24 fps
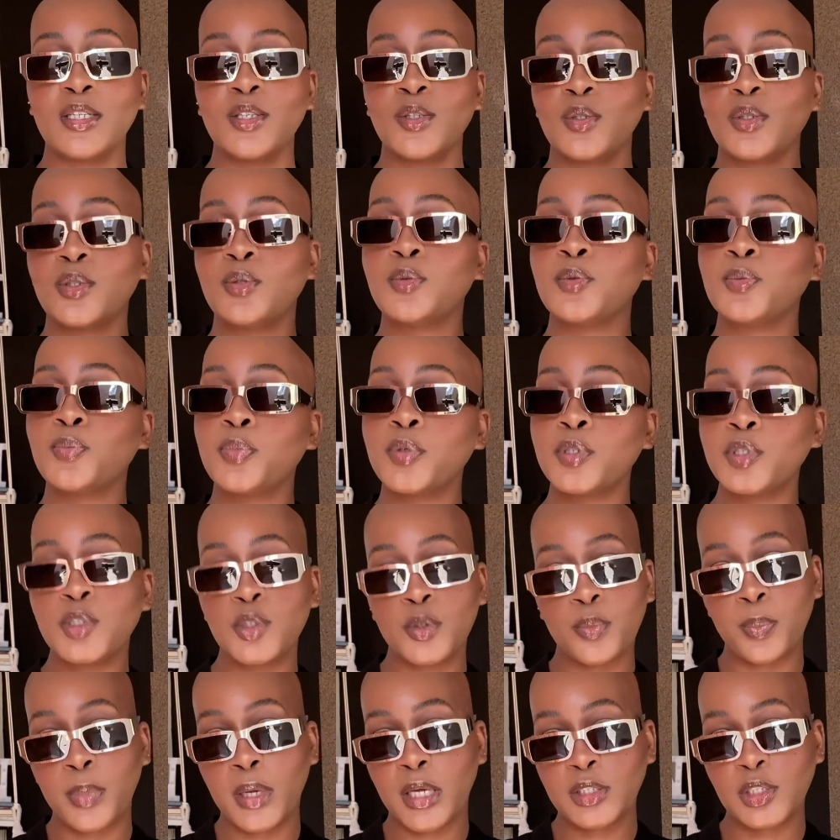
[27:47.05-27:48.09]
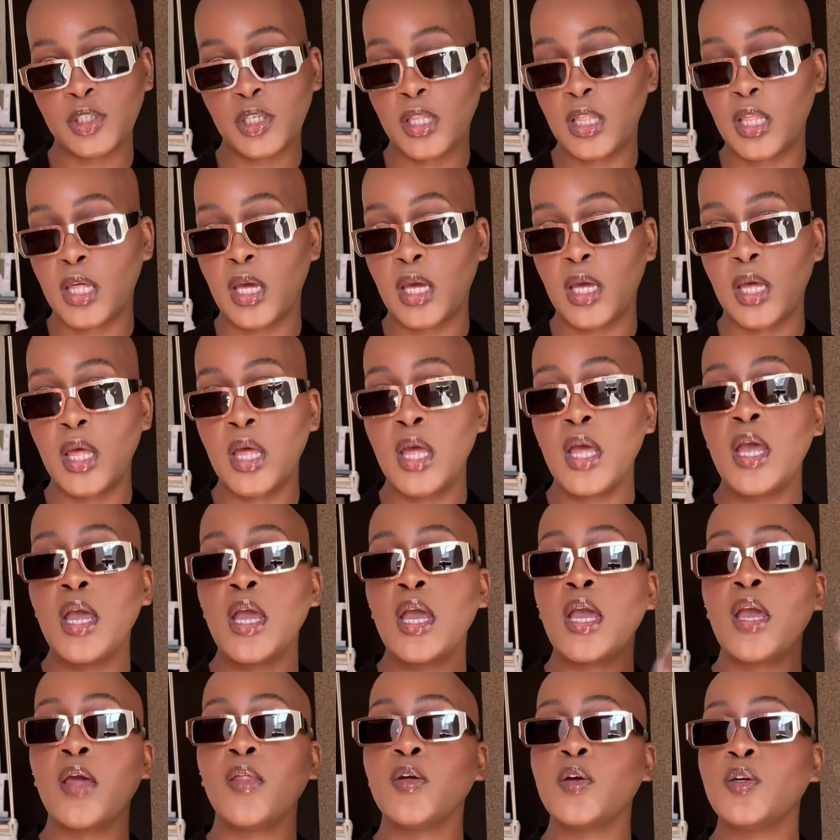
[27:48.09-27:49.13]
you put your picture there
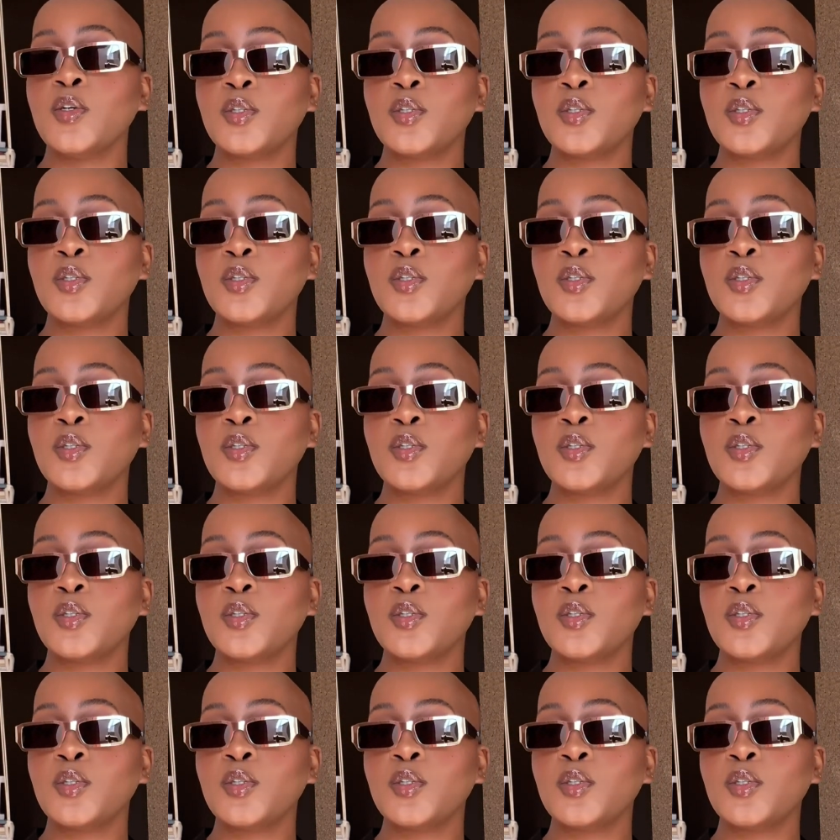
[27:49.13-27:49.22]
and then